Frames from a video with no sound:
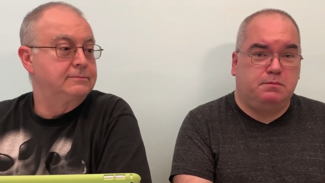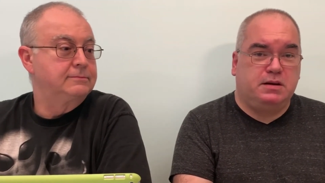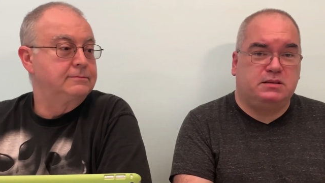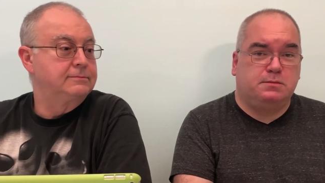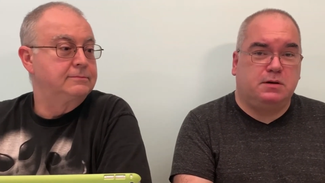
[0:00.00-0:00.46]

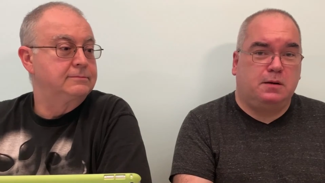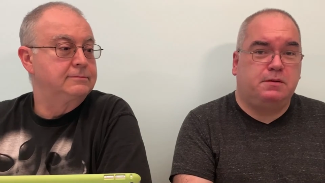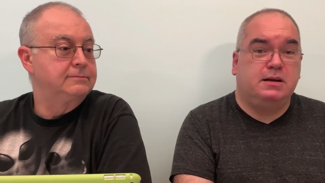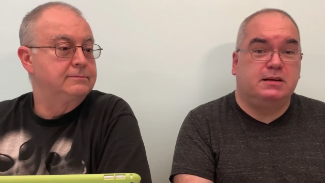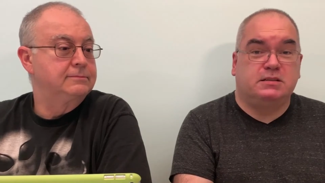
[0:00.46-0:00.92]
Speaker 1: beats him up.
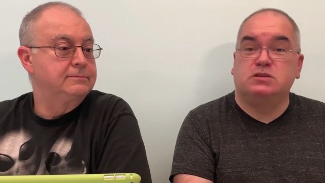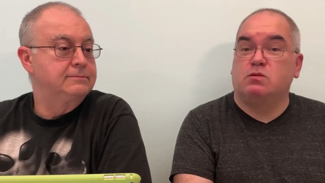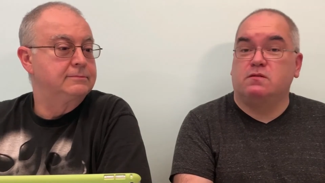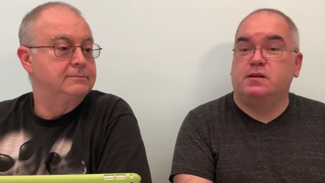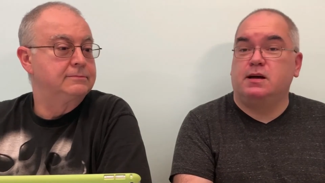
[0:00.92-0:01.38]
He gets his
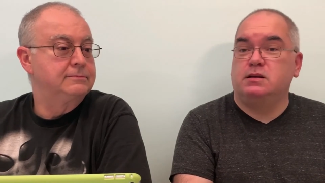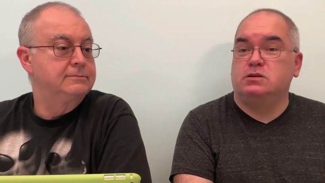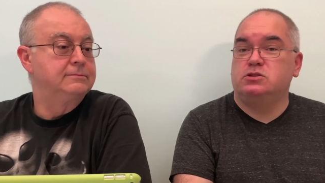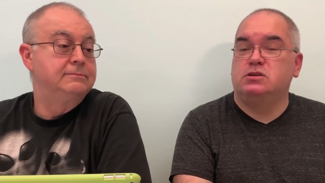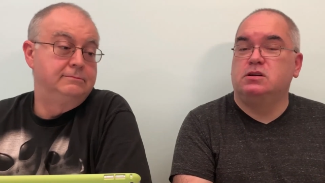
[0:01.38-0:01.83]

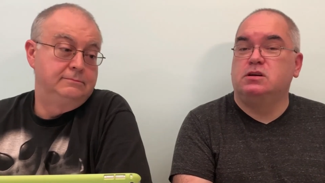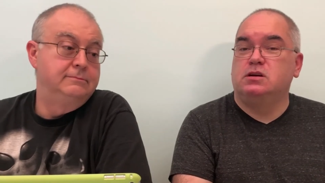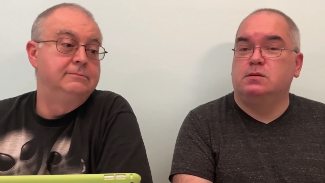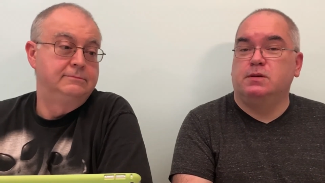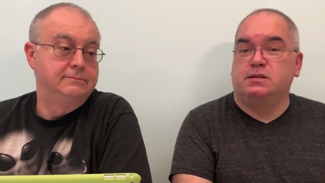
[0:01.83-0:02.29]
revenge. Mm-hmm.
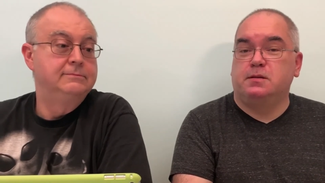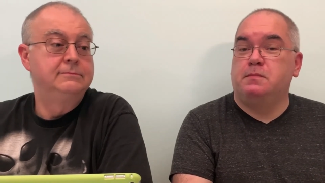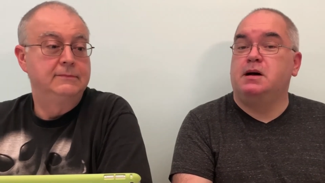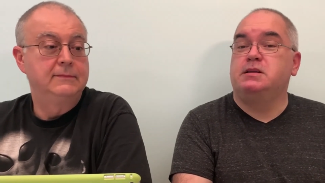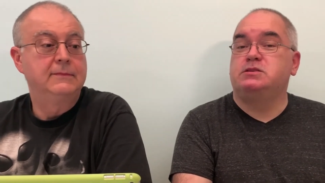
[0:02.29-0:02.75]
But the
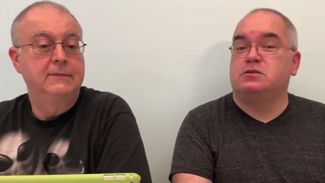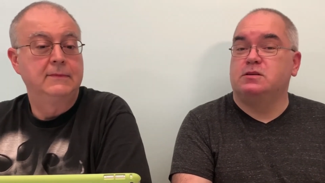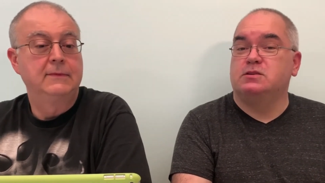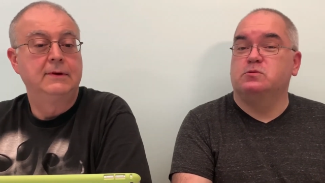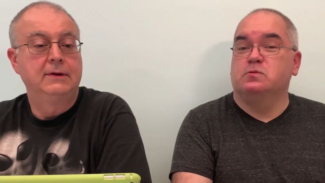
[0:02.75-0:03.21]
monster
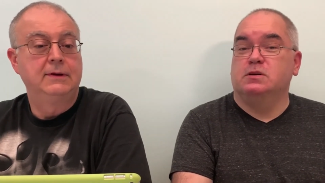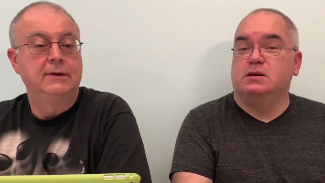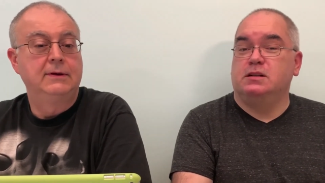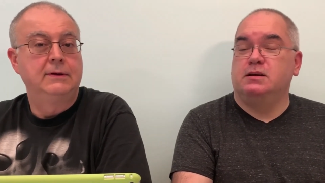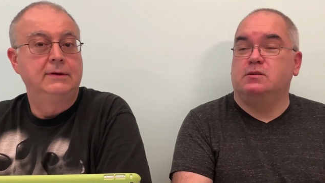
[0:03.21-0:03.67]
is
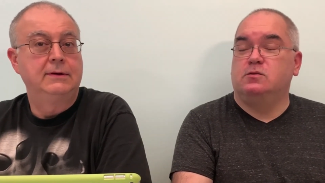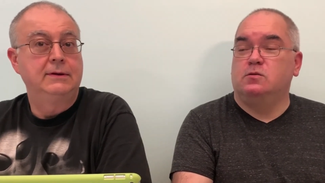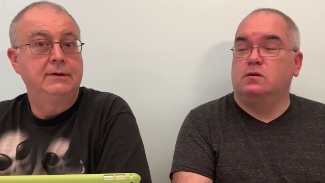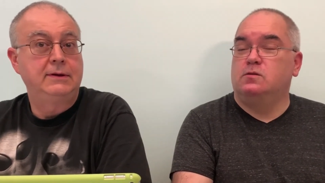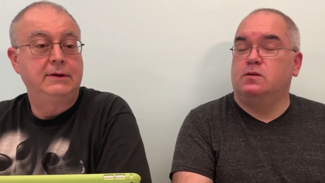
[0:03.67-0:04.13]
really
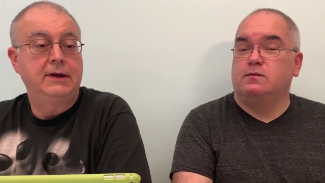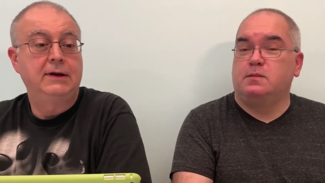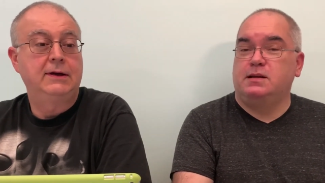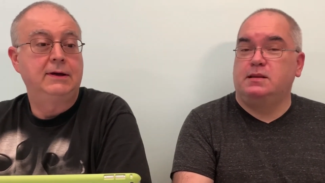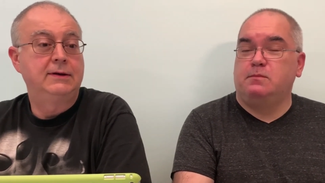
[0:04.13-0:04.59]
cool. Whoever
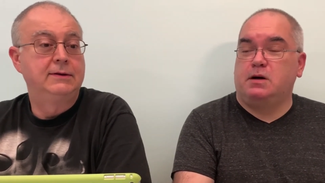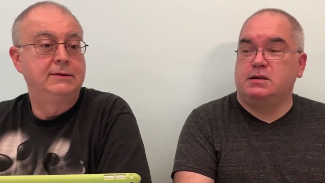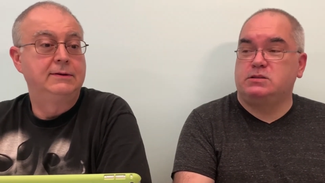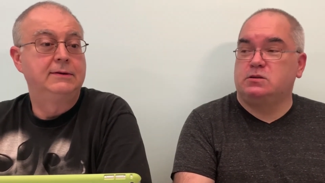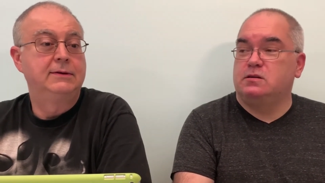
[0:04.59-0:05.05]
made that
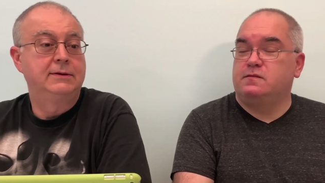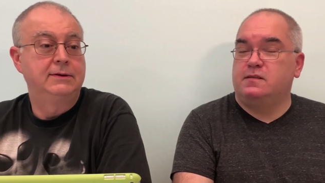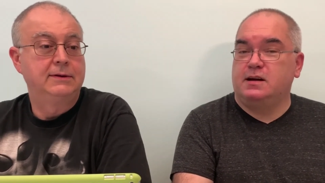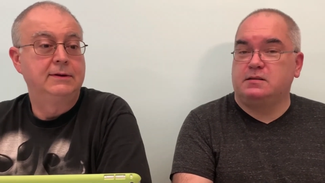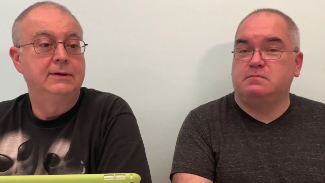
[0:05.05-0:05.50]
monster
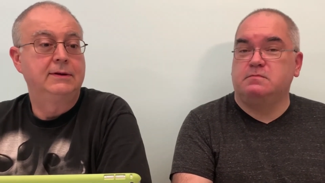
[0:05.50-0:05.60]
effect